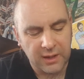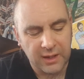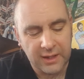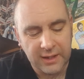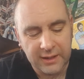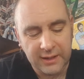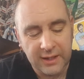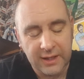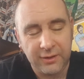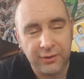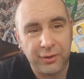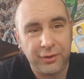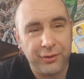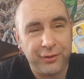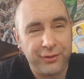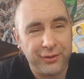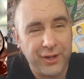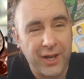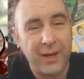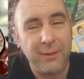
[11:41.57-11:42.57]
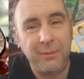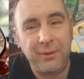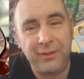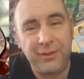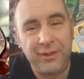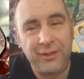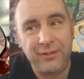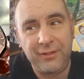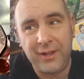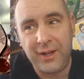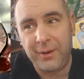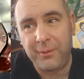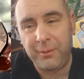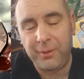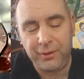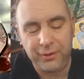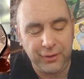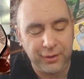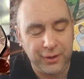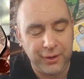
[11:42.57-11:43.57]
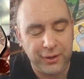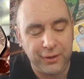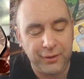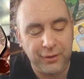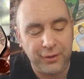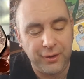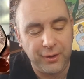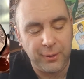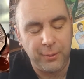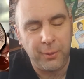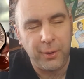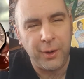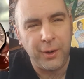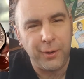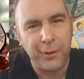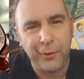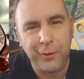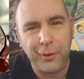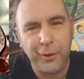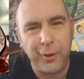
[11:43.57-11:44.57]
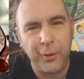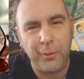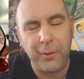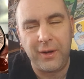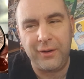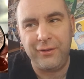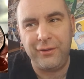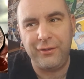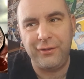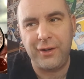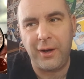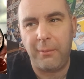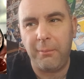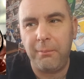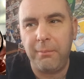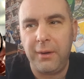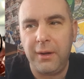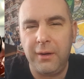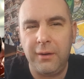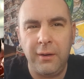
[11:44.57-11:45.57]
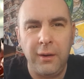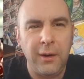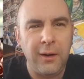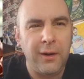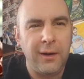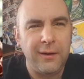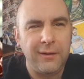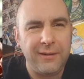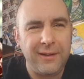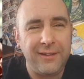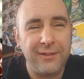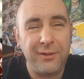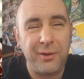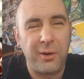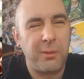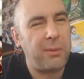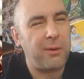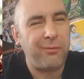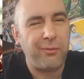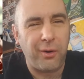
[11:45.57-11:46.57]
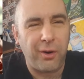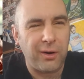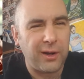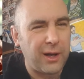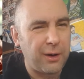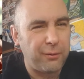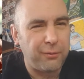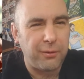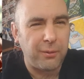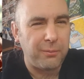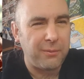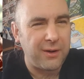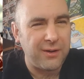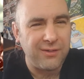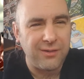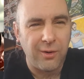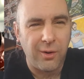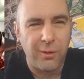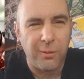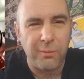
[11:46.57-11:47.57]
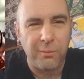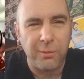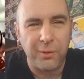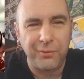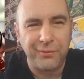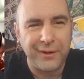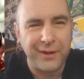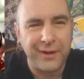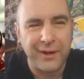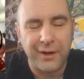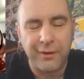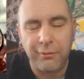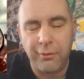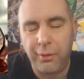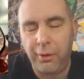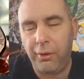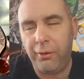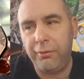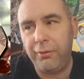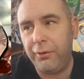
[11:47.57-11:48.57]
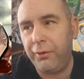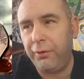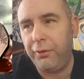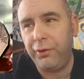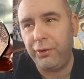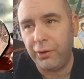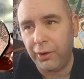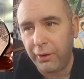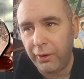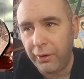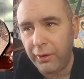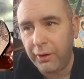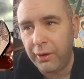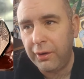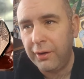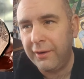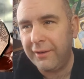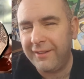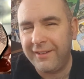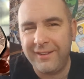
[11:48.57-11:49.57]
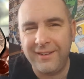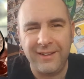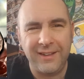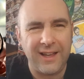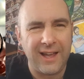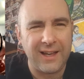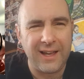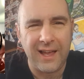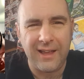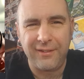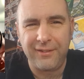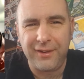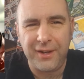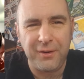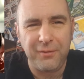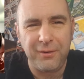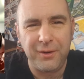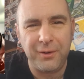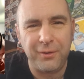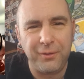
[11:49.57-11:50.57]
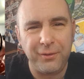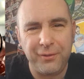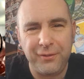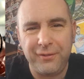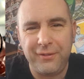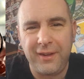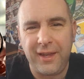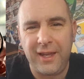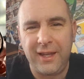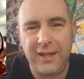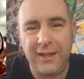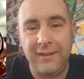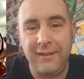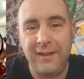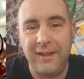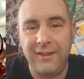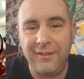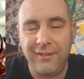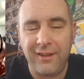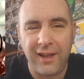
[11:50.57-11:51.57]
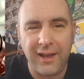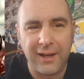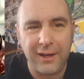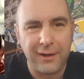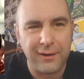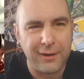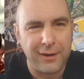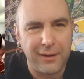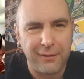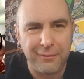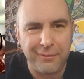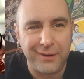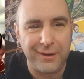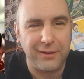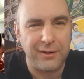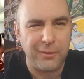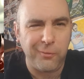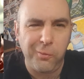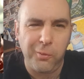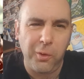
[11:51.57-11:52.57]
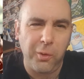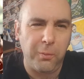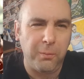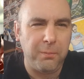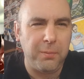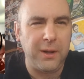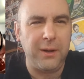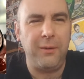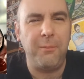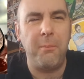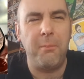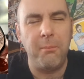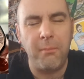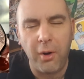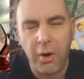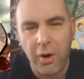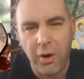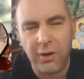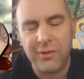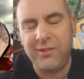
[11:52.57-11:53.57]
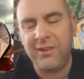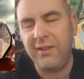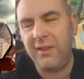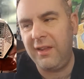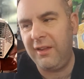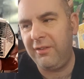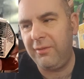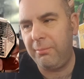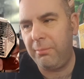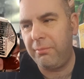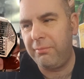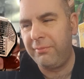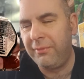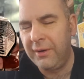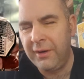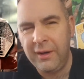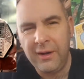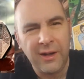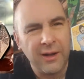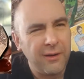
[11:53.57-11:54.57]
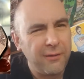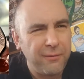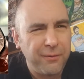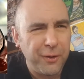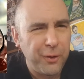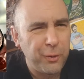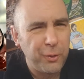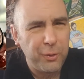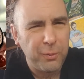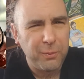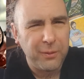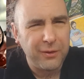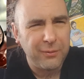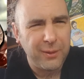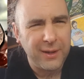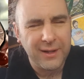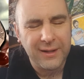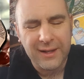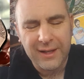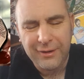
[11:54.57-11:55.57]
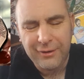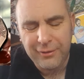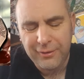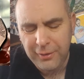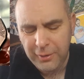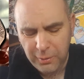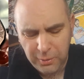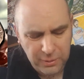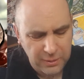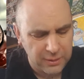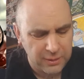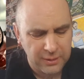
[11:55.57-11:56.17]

Yes, so Sheamus is now your new US champion. There's going to be fallout from this on Monday Night Raw for sure. I can't see Riddle taking this lightly. I think there will be more to this feud between these two.